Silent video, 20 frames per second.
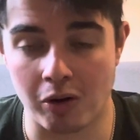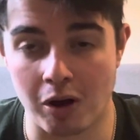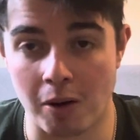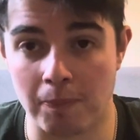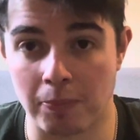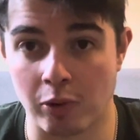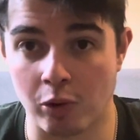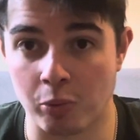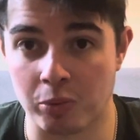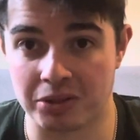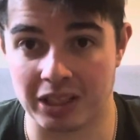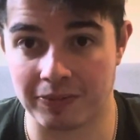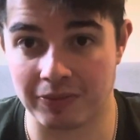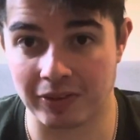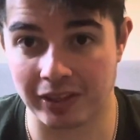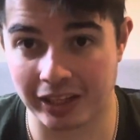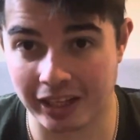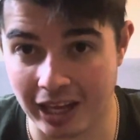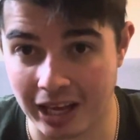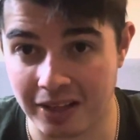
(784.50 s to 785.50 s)
a ball was
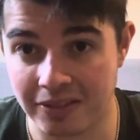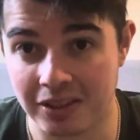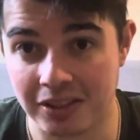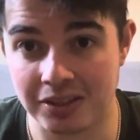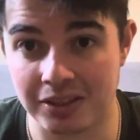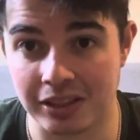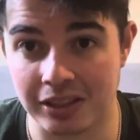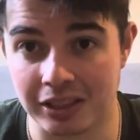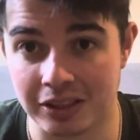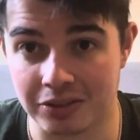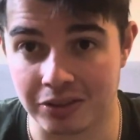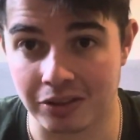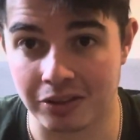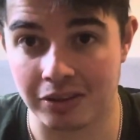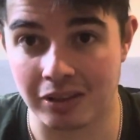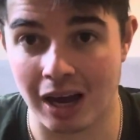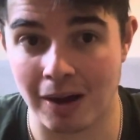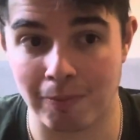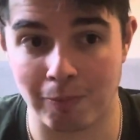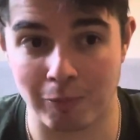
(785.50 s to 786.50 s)
even kicked this
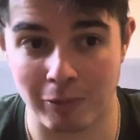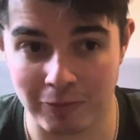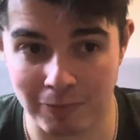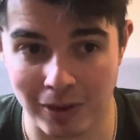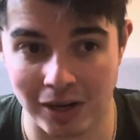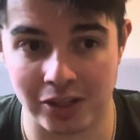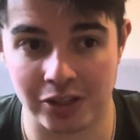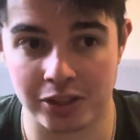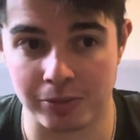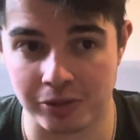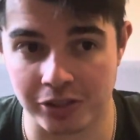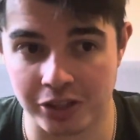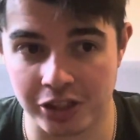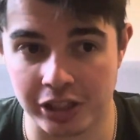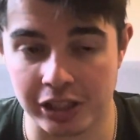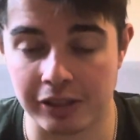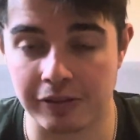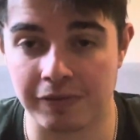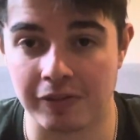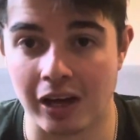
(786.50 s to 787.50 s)
season, and we've managed to
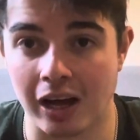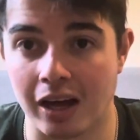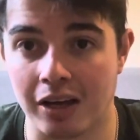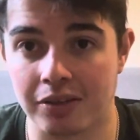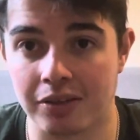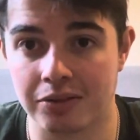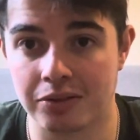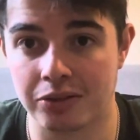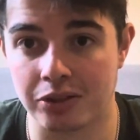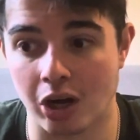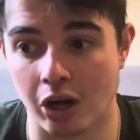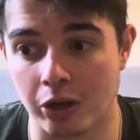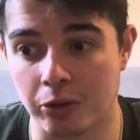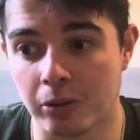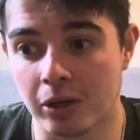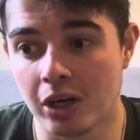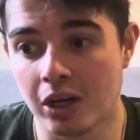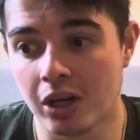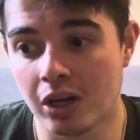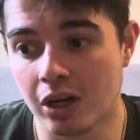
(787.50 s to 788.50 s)
achieve that.
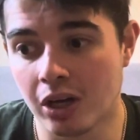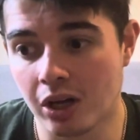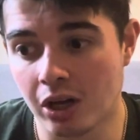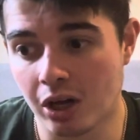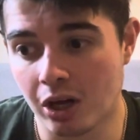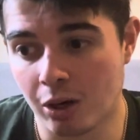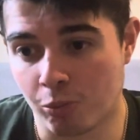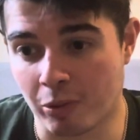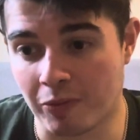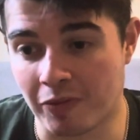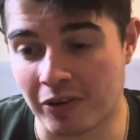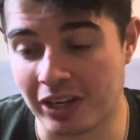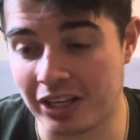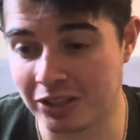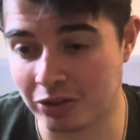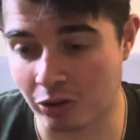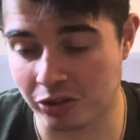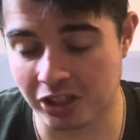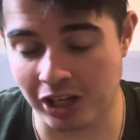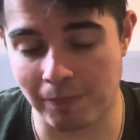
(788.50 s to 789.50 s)
So we've at
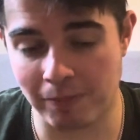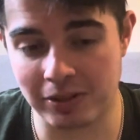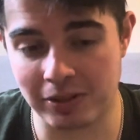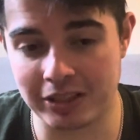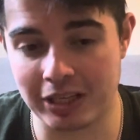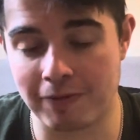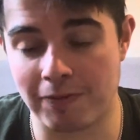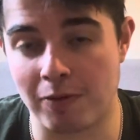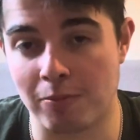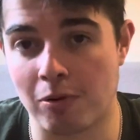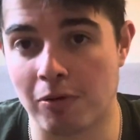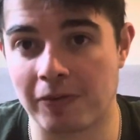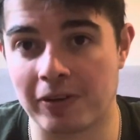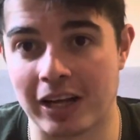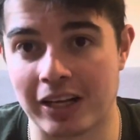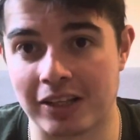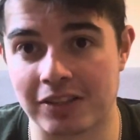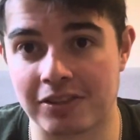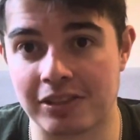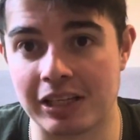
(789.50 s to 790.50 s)
least got Champions League football for
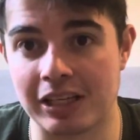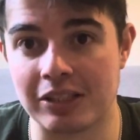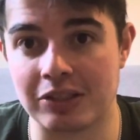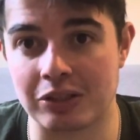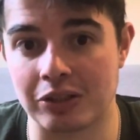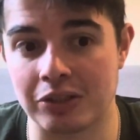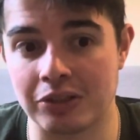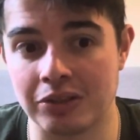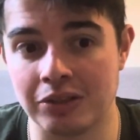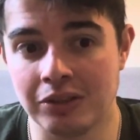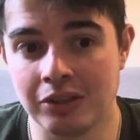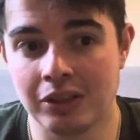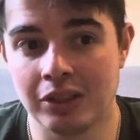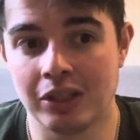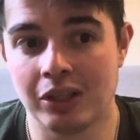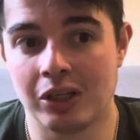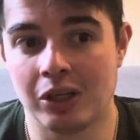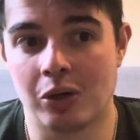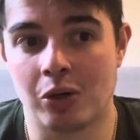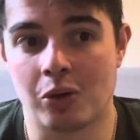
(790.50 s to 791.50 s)
next season.
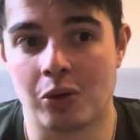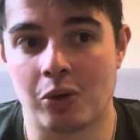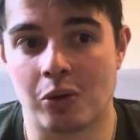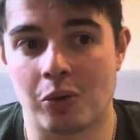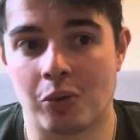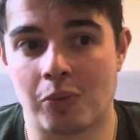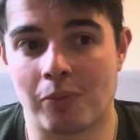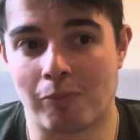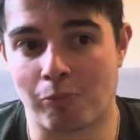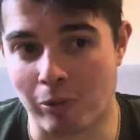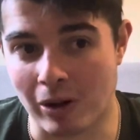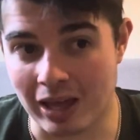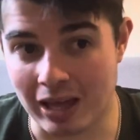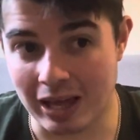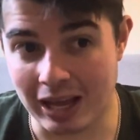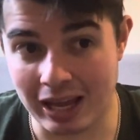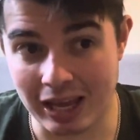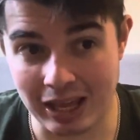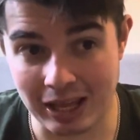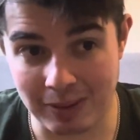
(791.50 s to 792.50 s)

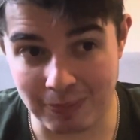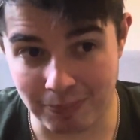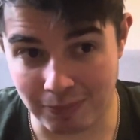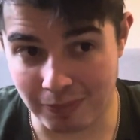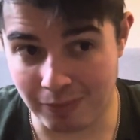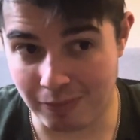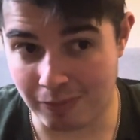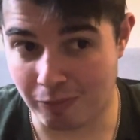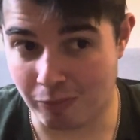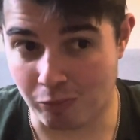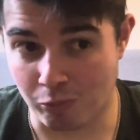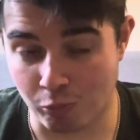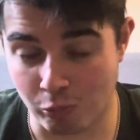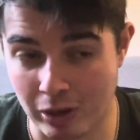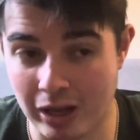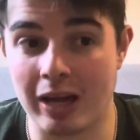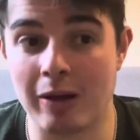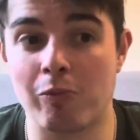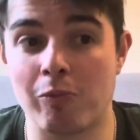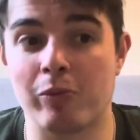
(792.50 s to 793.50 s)
We're
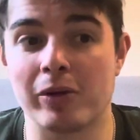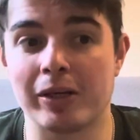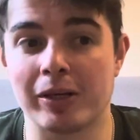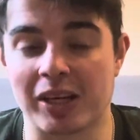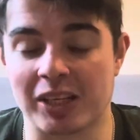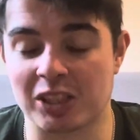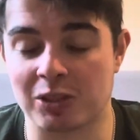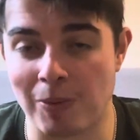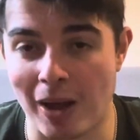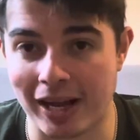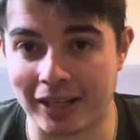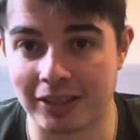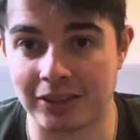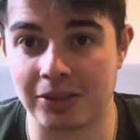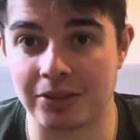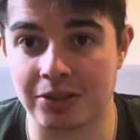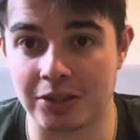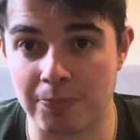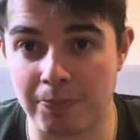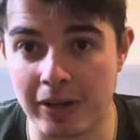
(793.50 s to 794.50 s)
where we
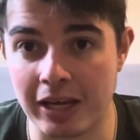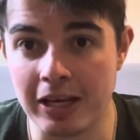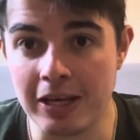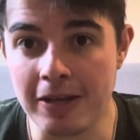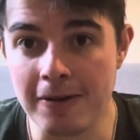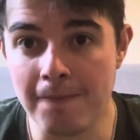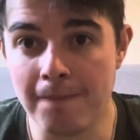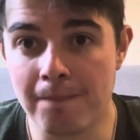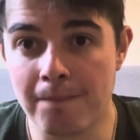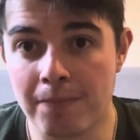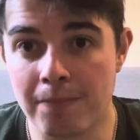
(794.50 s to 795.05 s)
expected to be,